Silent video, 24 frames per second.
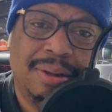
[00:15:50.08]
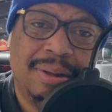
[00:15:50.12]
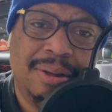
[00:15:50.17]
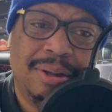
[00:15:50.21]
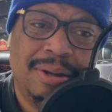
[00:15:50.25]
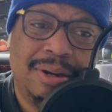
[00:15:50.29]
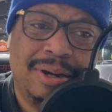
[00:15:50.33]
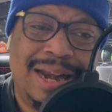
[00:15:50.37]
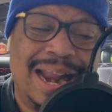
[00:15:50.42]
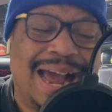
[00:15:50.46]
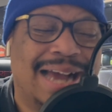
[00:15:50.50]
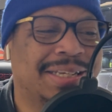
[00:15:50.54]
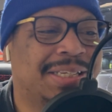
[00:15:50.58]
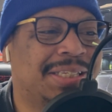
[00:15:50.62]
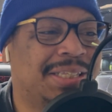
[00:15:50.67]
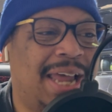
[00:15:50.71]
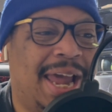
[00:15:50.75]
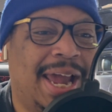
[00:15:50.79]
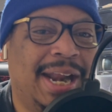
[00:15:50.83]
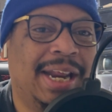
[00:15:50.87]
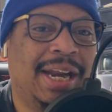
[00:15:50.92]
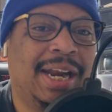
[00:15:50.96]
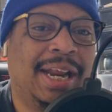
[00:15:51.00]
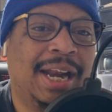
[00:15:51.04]
Not
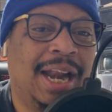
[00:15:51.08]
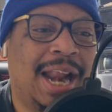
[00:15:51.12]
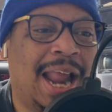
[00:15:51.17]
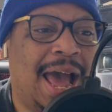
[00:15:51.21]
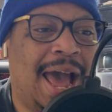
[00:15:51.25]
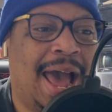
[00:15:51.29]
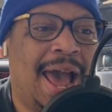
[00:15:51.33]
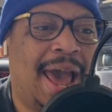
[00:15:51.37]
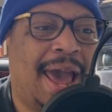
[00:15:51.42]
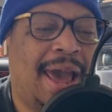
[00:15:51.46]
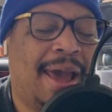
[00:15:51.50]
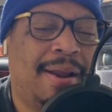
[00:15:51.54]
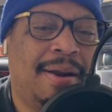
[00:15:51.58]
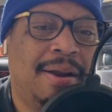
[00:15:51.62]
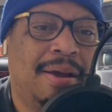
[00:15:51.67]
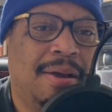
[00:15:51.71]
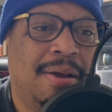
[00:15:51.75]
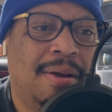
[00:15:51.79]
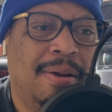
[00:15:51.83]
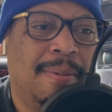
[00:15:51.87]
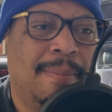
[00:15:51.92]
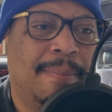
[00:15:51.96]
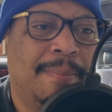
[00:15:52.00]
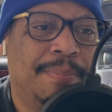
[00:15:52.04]
standing in line
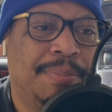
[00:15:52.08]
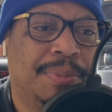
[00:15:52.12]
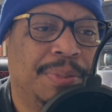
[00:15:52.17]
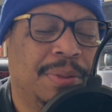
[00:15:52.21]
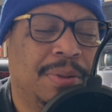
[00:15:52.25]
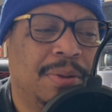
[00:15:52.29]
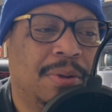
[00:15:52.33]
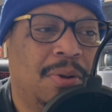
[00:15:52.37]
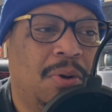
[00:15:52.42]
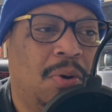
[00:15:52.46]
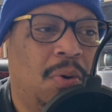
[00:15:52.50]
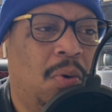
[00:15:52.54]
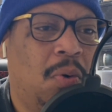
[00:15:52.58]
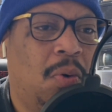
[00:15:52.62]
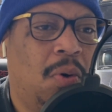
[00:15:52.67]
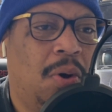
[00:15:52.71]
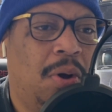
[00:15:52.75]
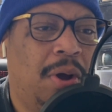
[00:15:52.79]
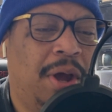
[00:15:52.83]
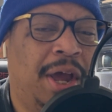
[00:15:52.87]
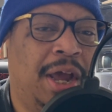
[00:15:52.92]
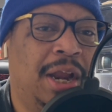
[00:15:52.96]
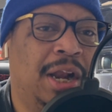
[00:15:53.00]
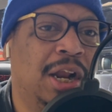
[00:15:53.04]

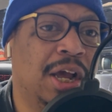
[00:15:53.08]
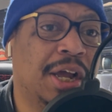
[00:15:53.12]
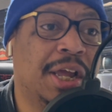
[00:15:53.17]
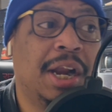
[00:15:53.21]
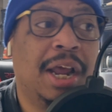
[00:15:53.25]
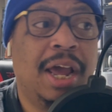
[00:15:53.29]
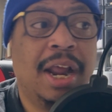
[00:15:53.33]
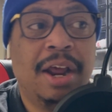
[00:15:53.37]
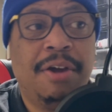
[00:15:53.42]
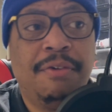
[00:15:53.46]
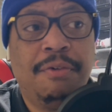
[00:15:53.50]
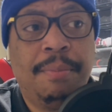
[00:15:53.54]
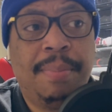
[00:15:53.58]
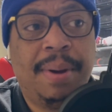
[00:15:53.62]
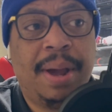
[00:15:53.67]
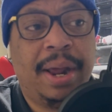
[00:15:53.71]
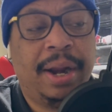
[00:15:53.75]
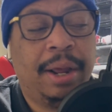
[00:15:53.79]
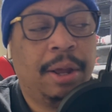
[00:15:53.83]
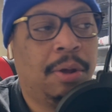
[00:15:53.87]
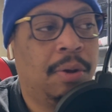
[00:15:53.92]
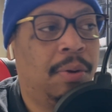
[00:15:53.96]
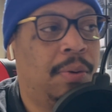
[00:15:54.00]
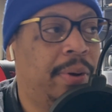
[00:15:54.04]
and looking at everybody
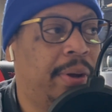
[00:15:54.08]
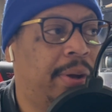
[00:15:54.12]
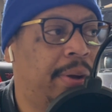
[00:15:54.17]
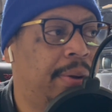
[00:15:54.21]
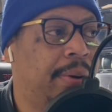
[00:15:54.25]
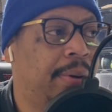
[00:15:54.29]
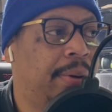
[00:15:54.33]
going.